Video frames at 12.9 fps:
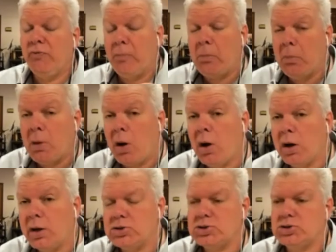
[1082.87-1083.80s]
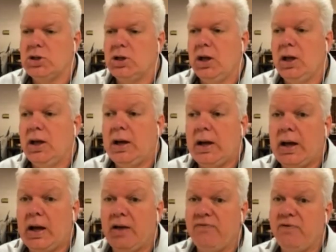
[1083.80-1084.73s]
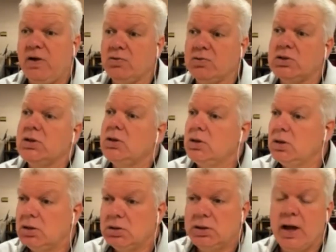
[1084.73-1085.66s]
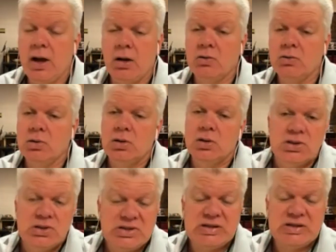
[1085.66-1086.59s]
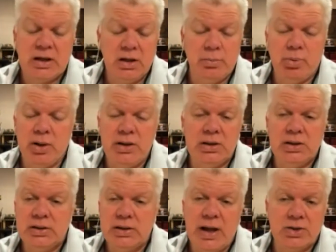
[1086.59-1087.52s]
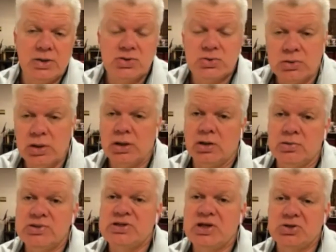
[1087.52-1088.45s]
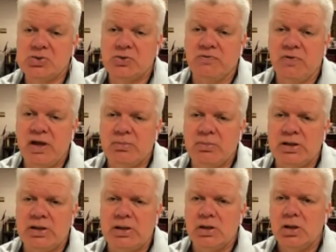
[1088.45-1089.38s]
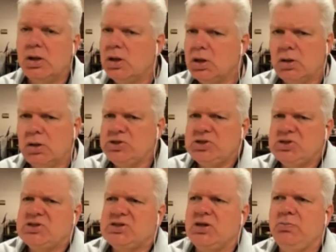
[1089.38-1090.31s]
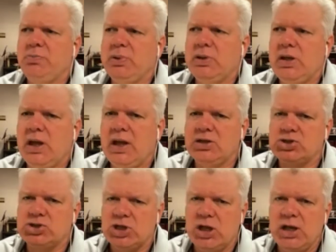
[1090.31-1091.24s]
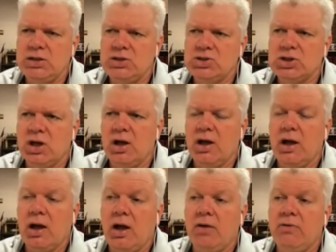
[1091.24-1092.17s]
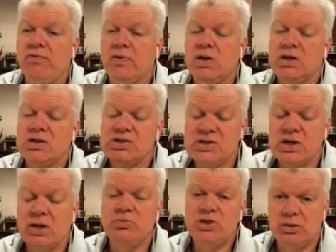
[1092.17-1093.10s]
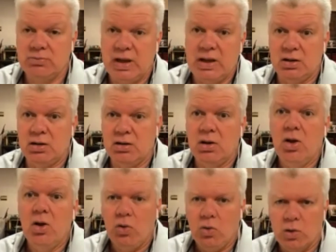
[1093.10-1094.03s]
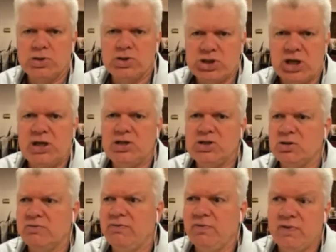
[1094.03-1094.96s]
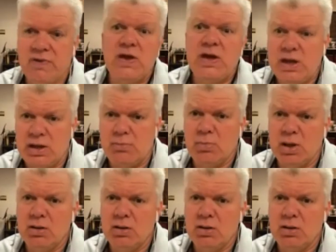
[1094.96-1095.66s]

March, I felt now, celebrate the natural heterosexual family. It was just simply a change of subject matter or change of theme.